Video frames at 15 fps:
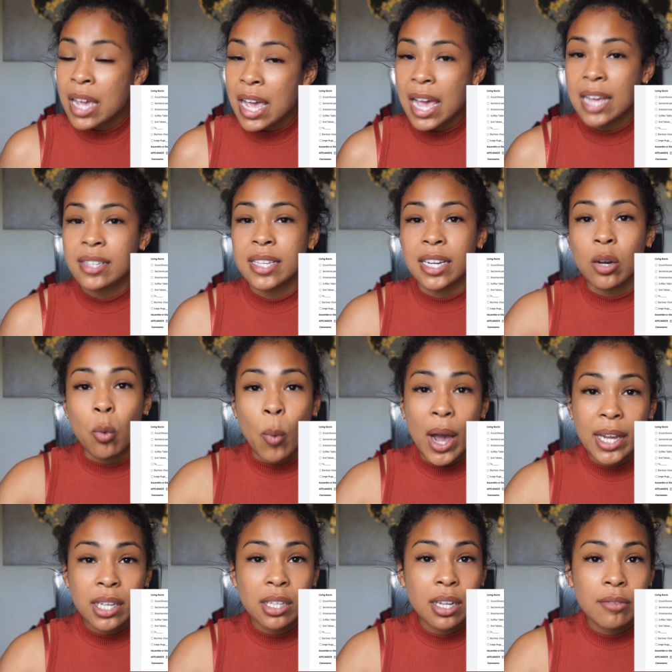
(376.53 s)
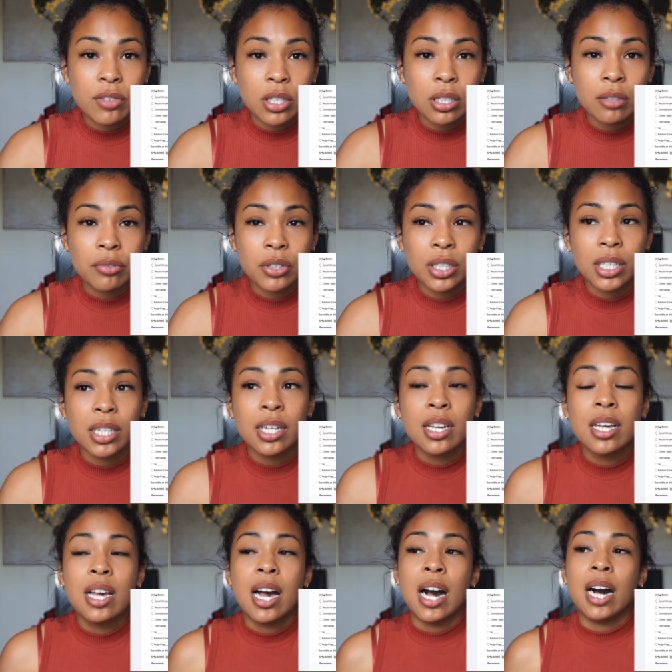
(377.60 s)
as like a white glove delivery.
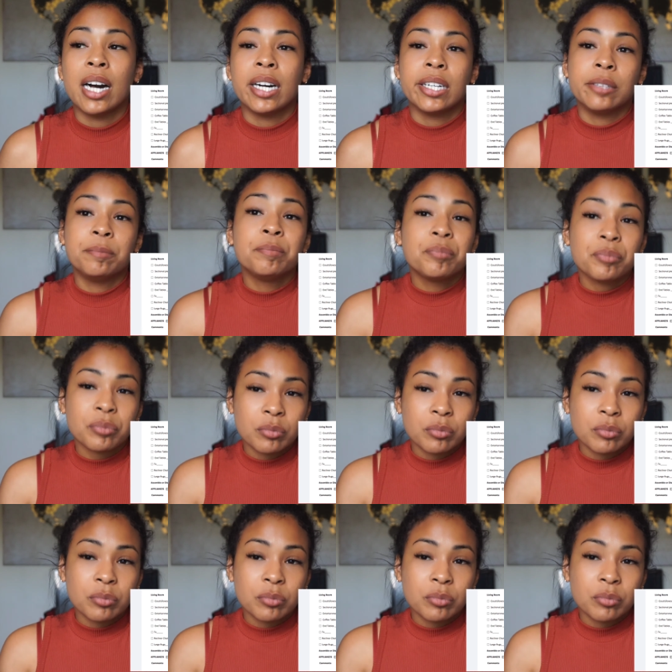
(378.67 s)
Um,